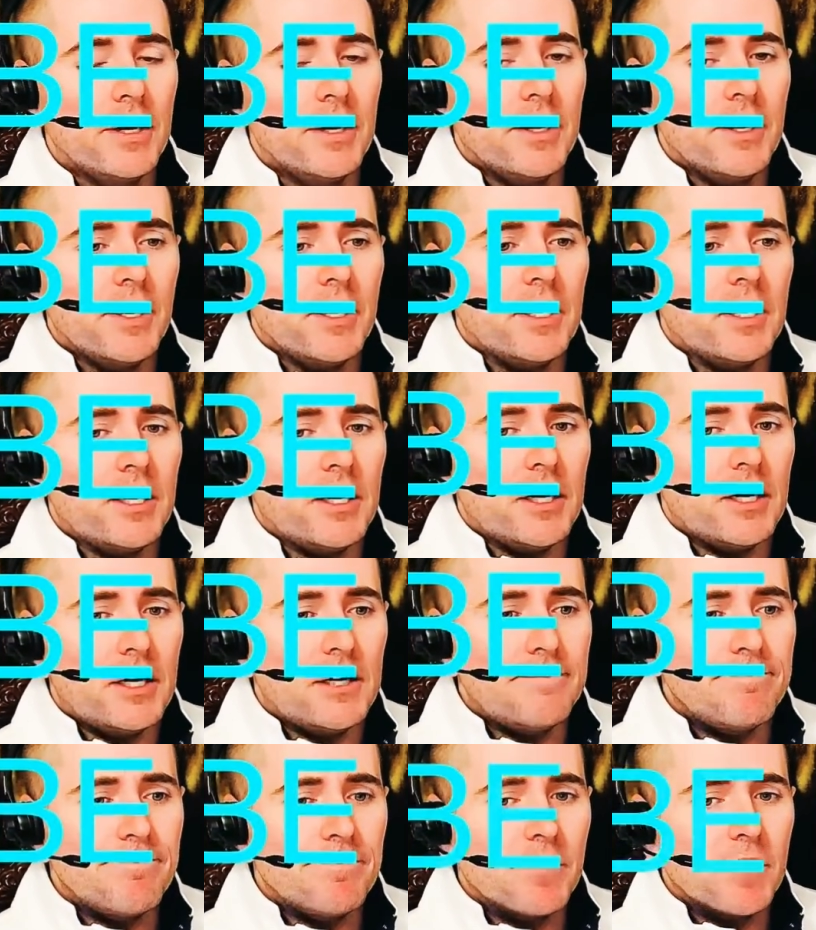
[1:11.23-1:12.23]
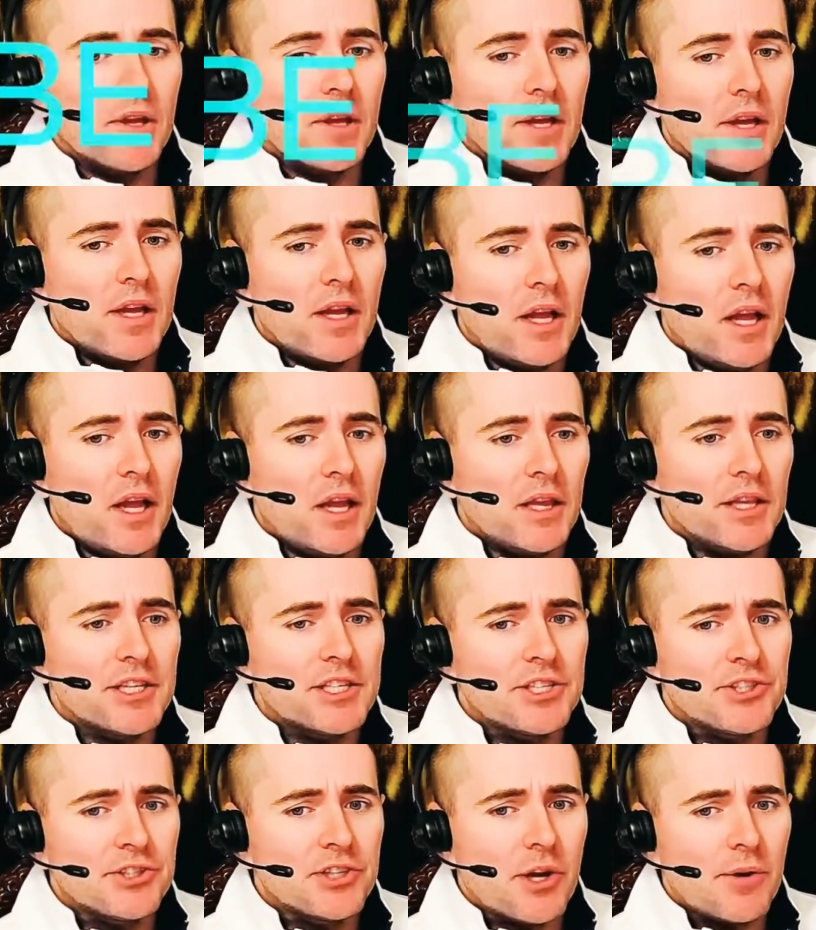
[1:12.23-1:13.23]
A
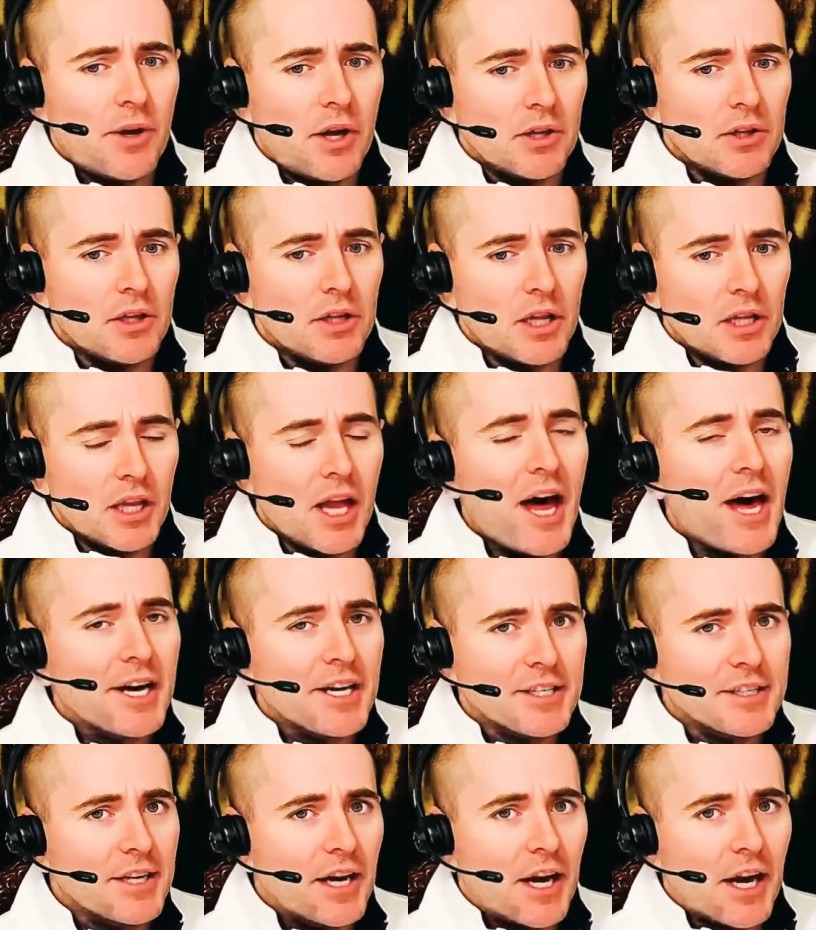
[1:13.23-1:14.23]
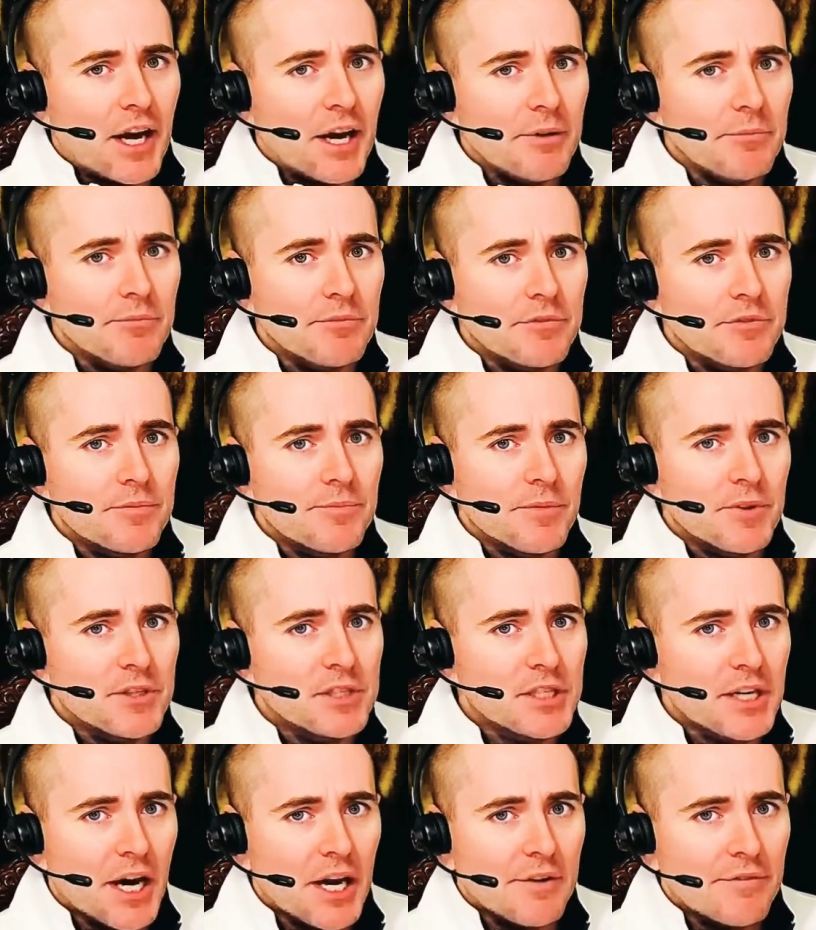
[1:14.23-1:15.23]
lot of times, it's
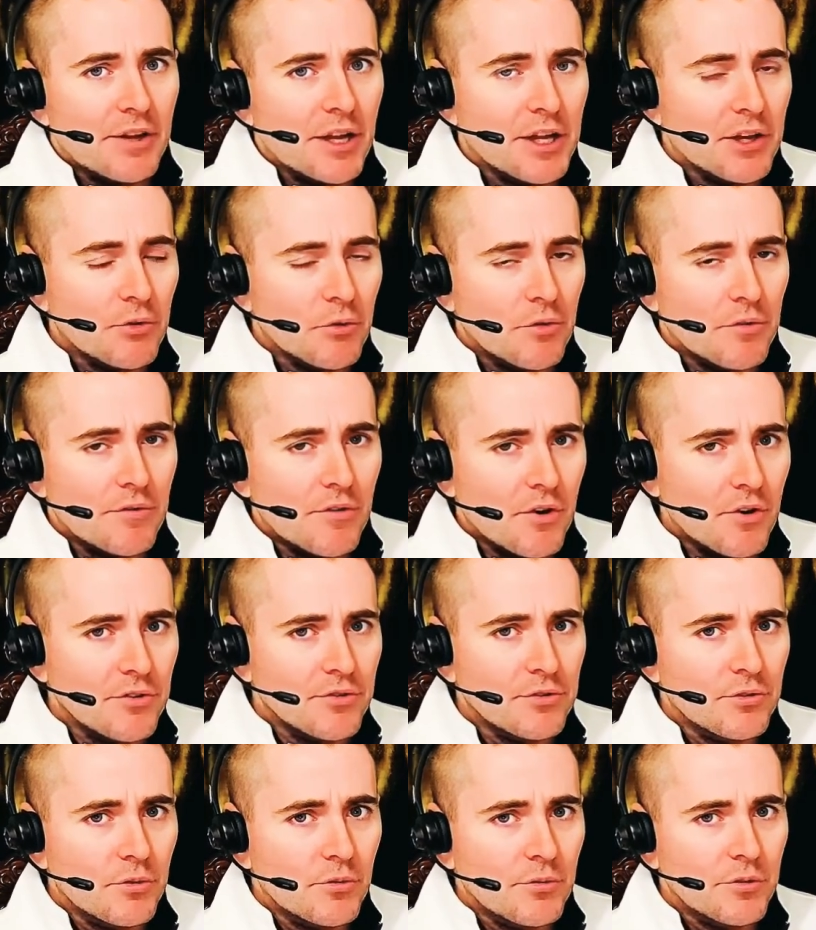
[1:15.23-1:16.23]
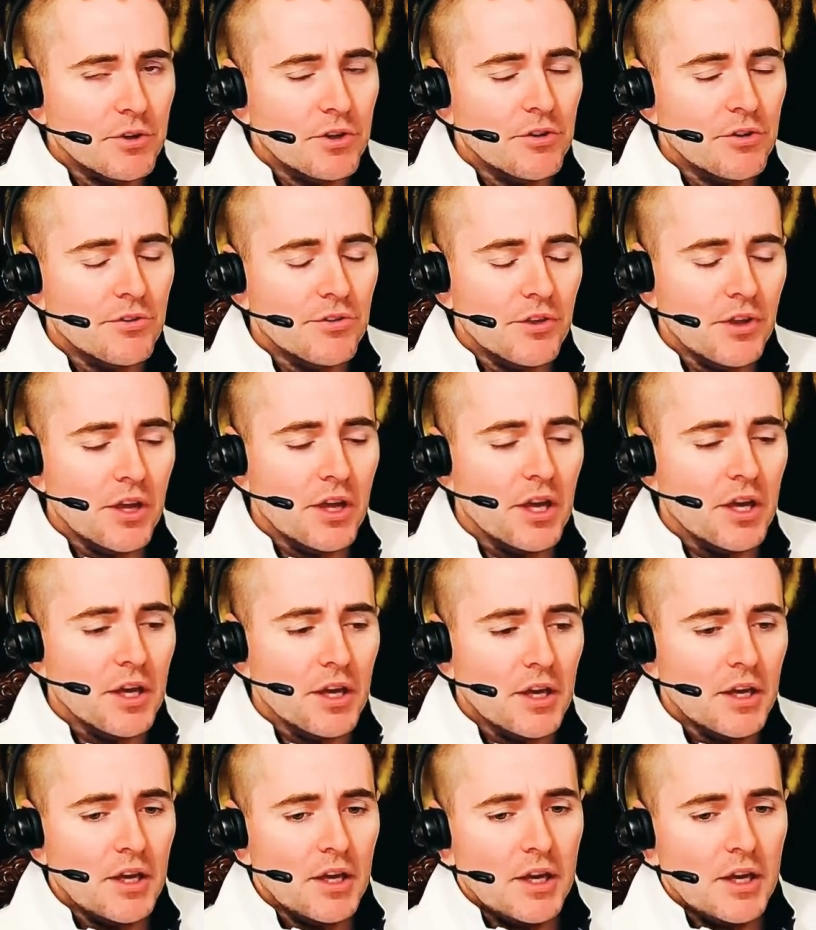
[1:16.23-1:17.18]
kind of like a reversal of what you think.